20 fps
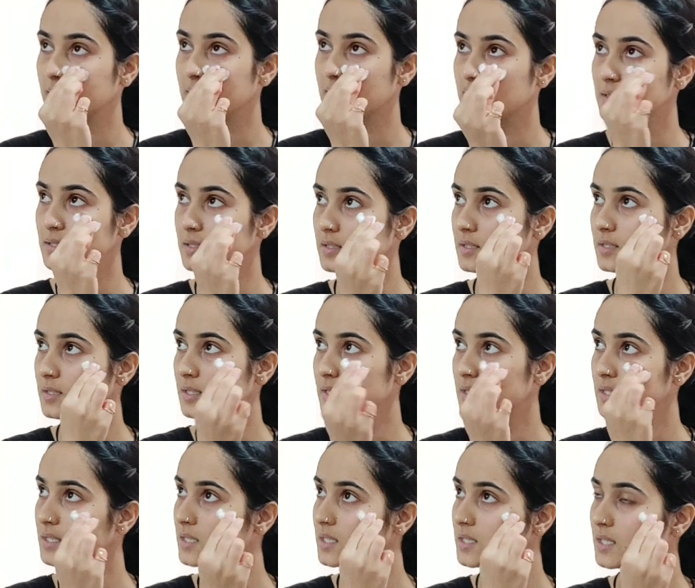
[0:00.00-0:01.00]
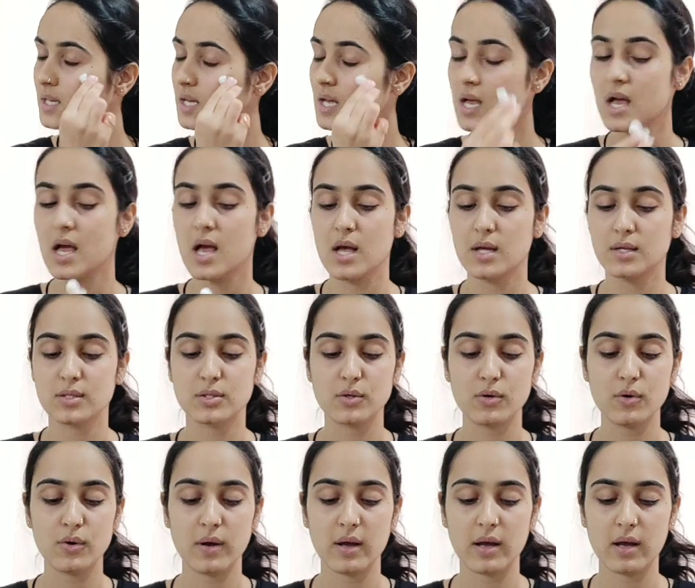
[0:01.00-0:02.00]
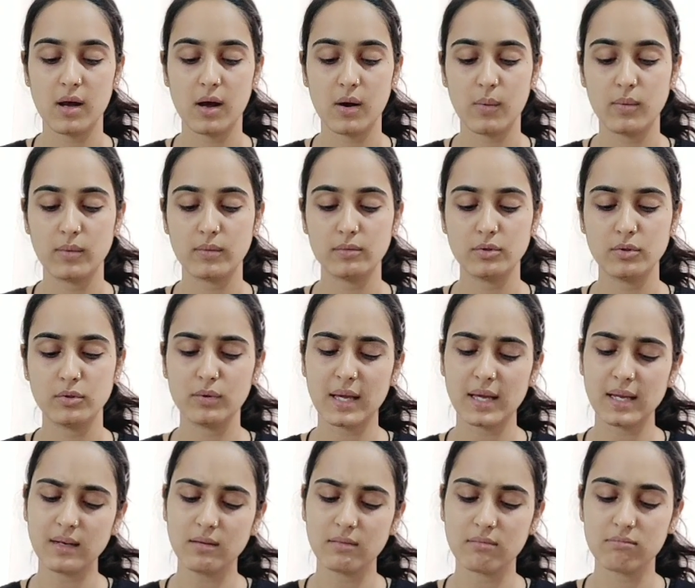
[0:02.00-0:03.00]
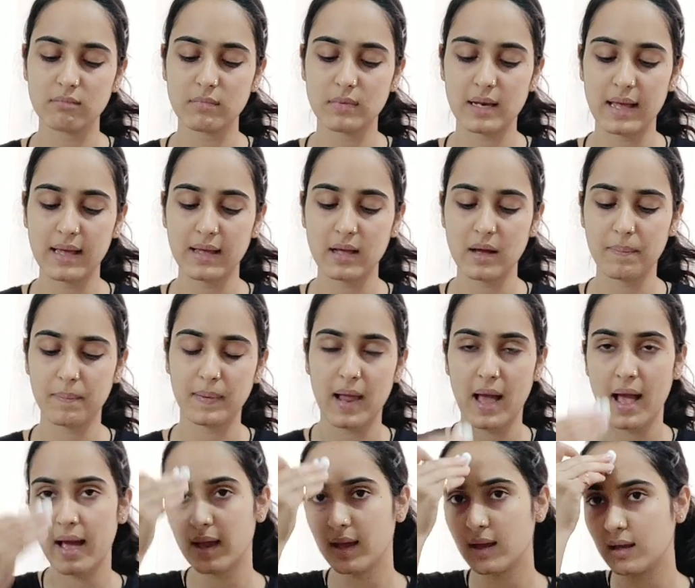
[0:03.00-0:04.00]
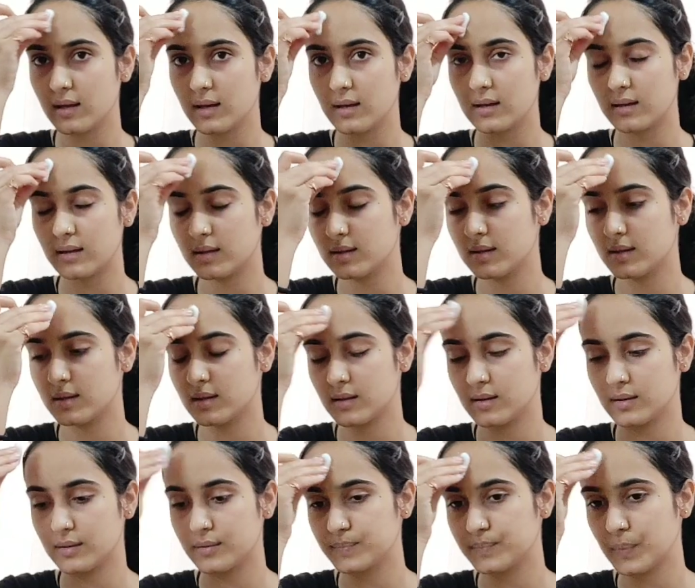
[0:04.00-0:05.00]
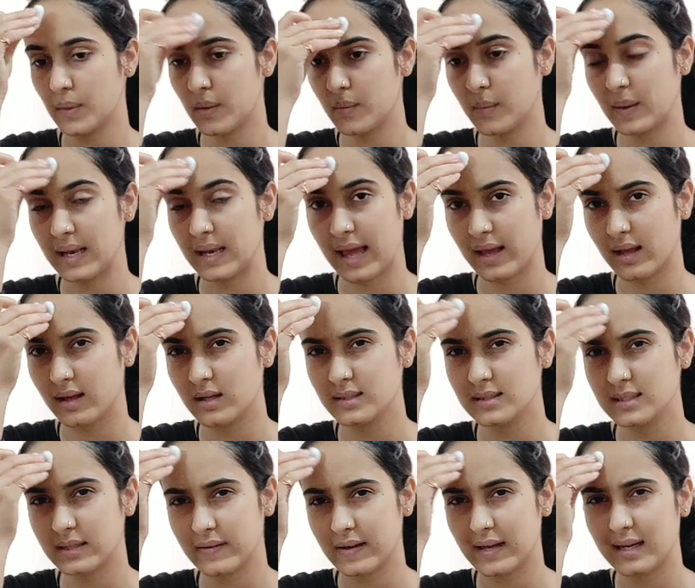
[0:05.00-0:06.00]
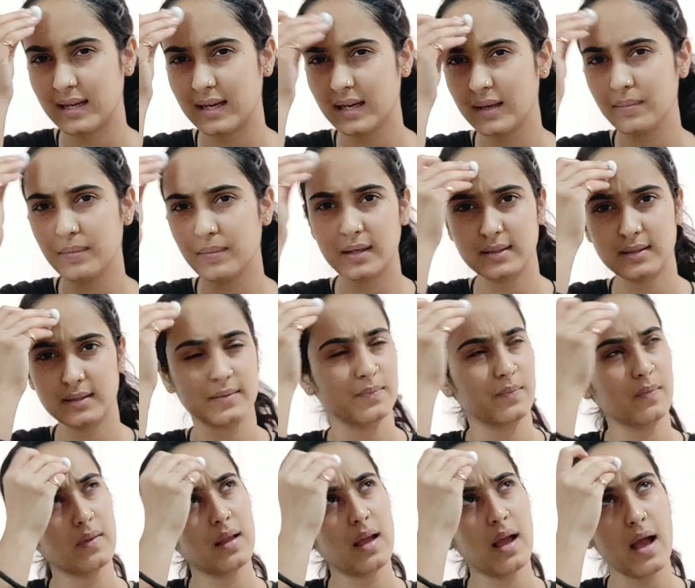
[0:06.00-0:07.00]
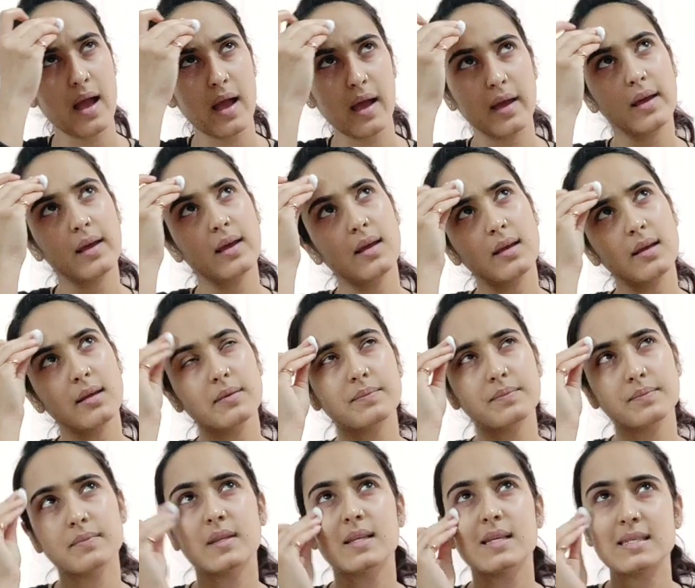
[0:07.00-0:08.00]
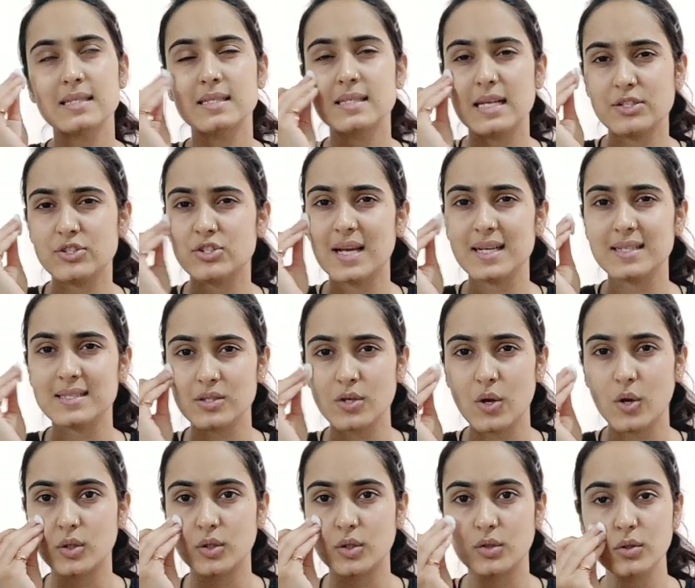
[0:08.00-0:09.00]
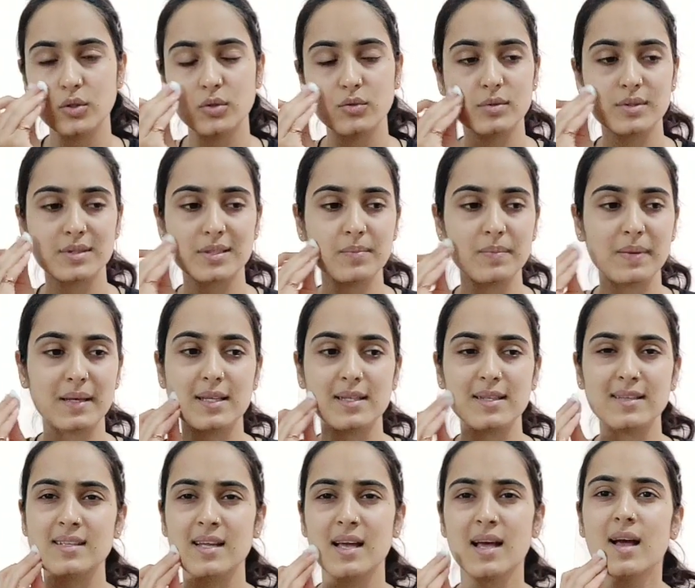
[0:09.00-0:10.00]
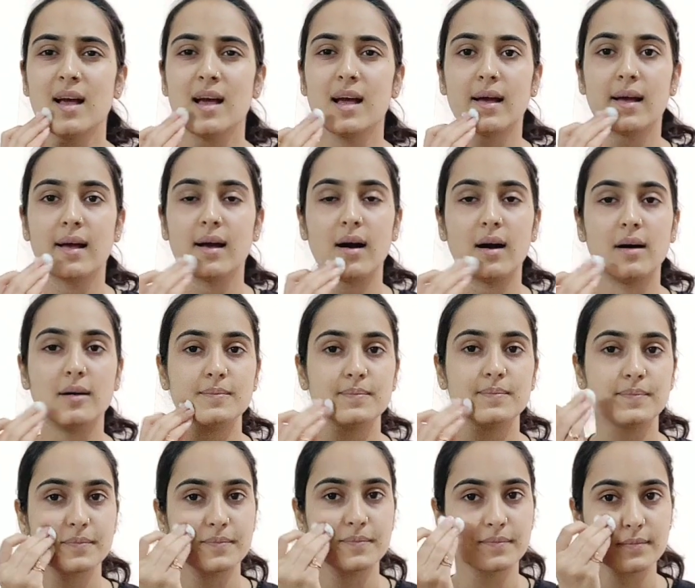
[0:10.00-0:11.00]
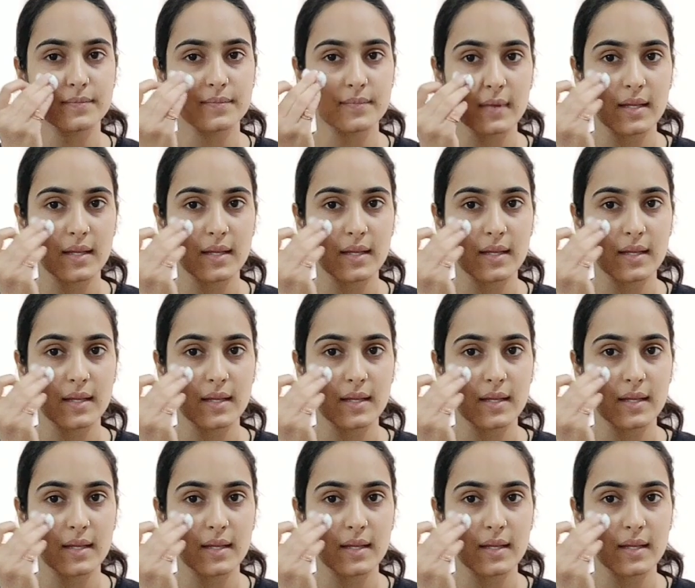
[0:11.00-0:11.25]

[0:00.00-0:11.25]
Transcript: bit. So uh, you can like apply the vinegar directly, but I suggest not to use it because um,